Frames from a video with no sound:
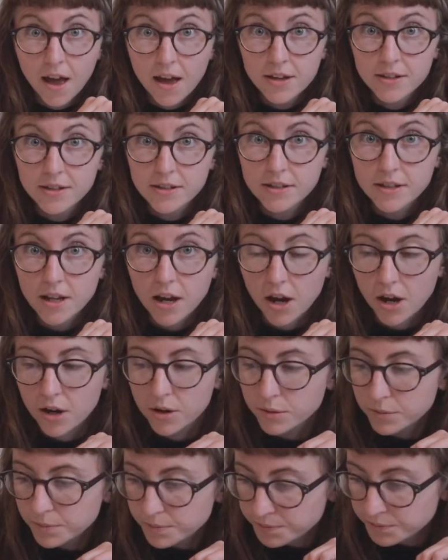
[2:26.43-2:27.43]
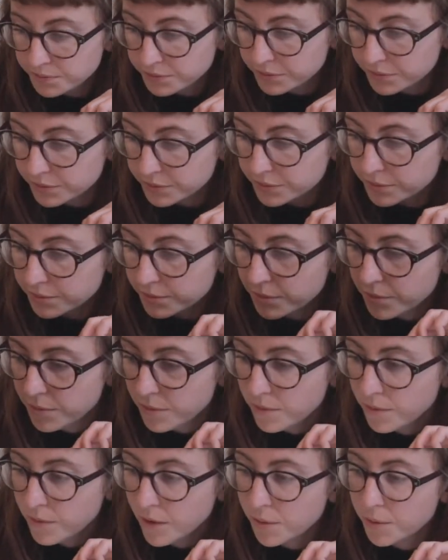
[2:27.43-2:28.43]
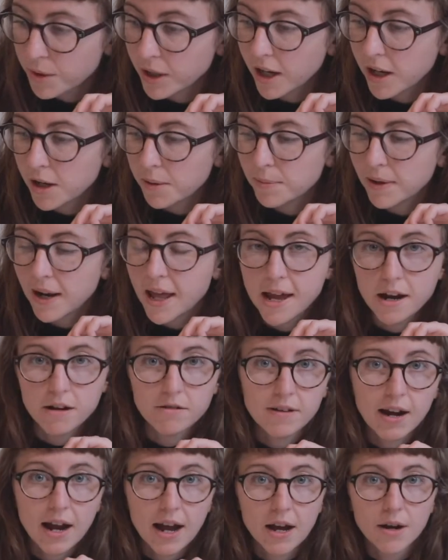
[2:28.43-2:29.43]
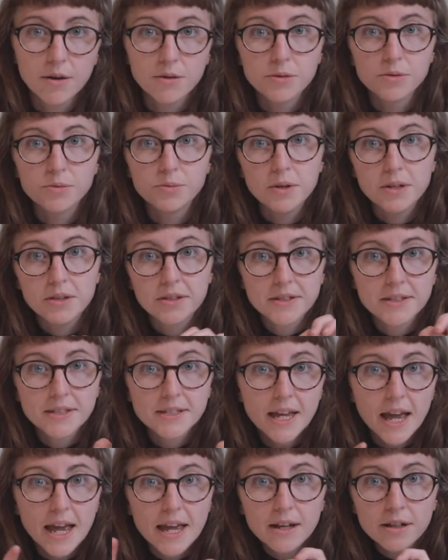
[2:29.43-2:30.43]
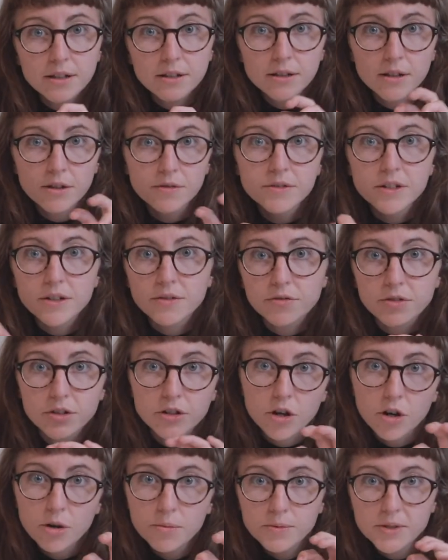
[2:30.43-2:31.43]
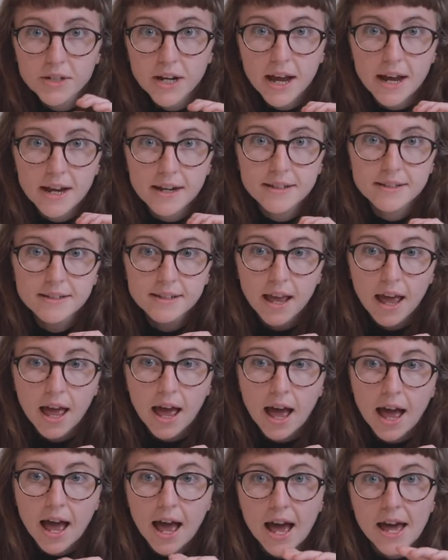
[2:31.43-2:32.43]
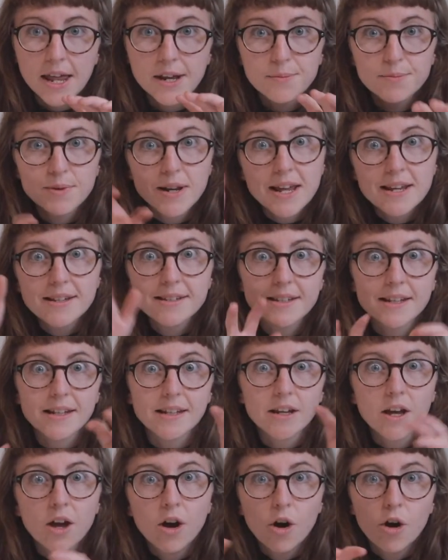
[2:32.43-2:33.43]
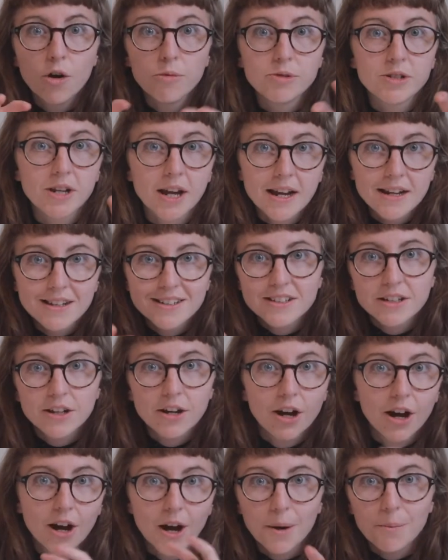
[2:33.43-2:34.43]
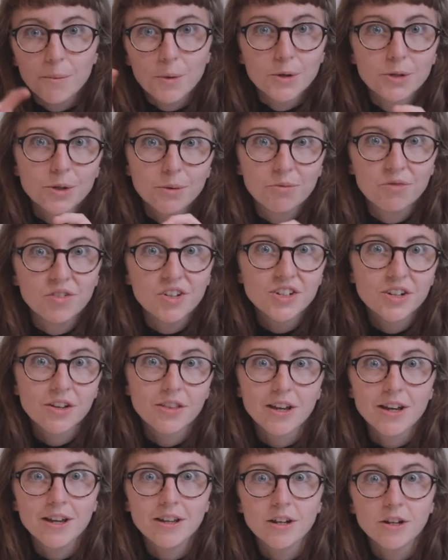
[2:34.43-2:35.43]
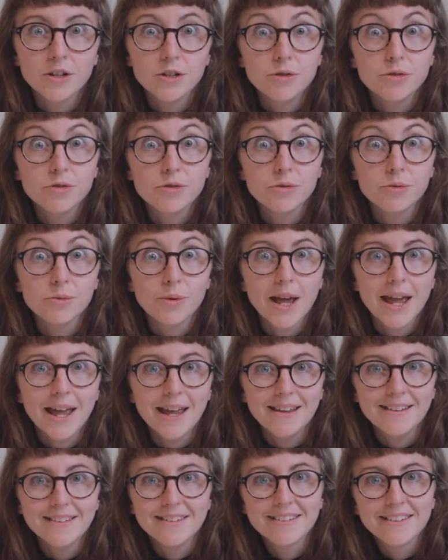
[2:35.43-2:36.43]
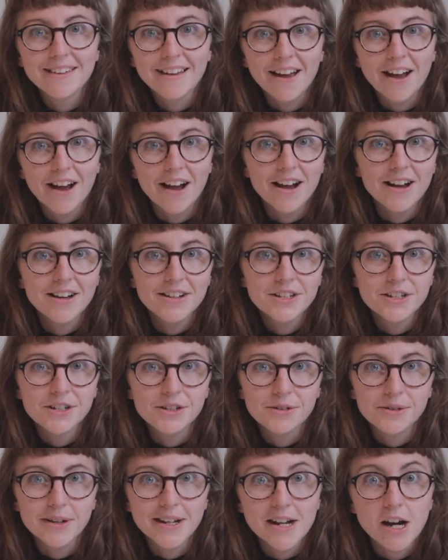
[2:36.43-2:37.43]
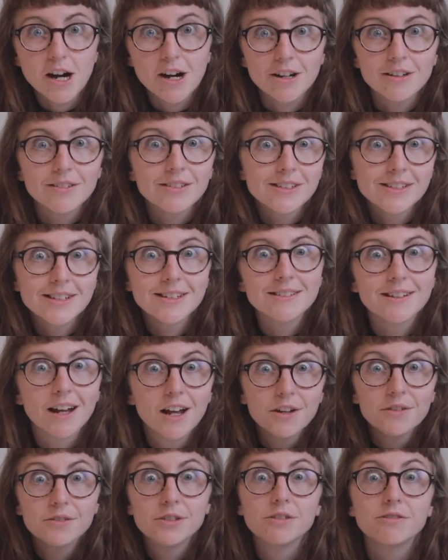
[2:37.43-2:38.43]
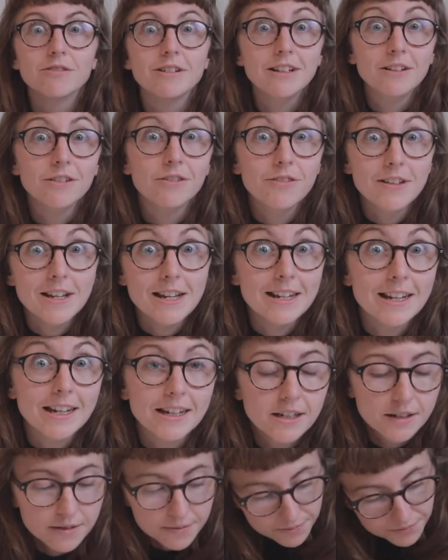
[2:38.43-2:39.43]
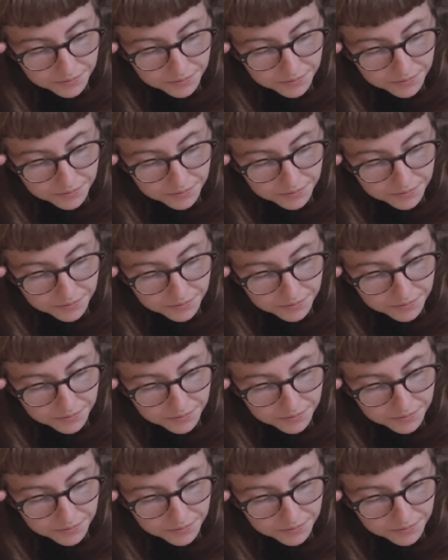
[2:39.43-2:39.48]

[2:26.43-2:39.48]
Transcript: So we're going to play around with scale of different objects and placing objects on top of each other in unusual ways to enhance this kind of surreal feeling.